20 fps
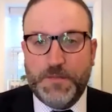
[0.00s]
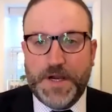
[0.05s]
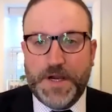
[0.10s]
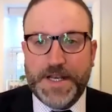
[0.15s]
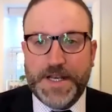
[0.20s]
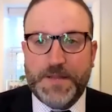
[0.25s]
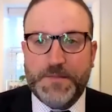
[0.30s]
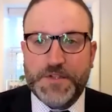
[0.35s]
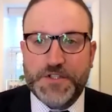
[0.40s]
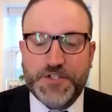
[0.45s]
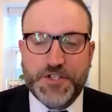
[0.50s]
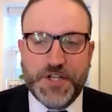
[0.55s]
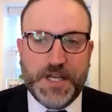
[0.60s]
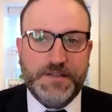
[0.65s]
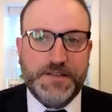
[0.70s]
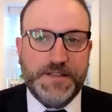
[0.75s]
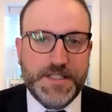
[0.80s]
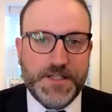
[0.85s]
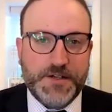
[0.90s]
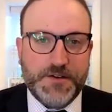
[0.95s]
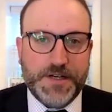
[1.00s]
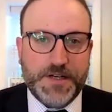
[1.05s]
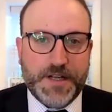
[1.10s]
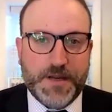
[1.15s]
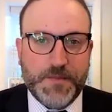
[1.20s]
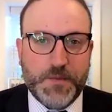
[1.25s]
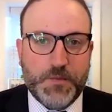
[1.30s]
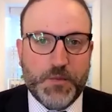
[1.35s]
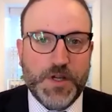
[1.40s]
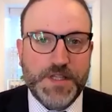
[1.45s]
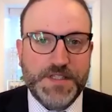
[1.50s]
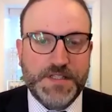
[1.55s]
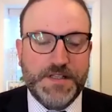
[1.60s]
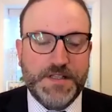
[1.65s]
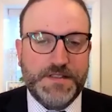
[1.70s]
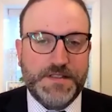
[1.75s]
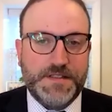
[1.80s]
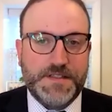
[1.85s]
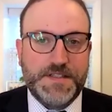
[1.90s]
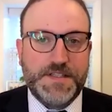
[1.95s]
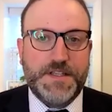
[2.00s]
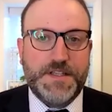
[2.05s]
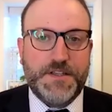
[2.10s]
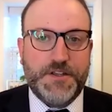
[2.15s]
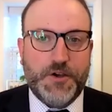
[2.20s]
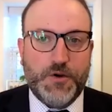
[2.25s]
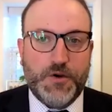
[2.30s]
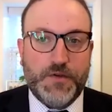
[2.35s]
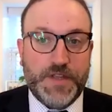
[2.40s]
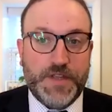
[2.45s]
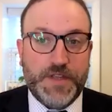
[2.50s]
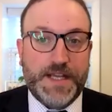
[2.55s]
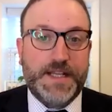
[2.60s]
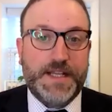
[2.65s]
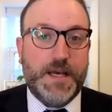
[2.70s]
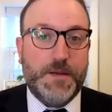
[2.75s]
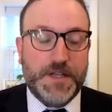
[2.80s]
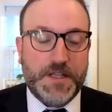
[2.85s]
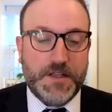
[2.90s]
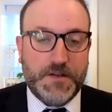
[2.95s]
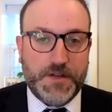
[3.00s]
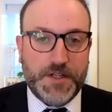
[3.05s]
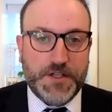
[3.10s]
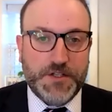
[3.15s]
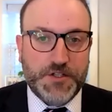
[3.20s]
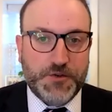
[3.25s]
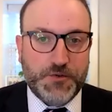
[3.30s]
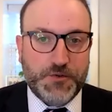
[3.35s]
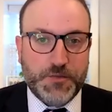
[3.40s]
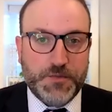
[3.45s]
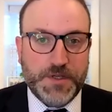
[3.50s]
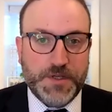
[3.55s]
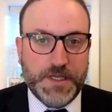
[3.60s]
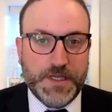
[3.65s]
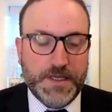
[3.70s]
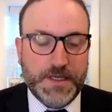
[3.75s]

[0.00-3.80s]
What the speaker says: My name is John Lettieri. I'm the president and CEO of the Economic Innovation Group.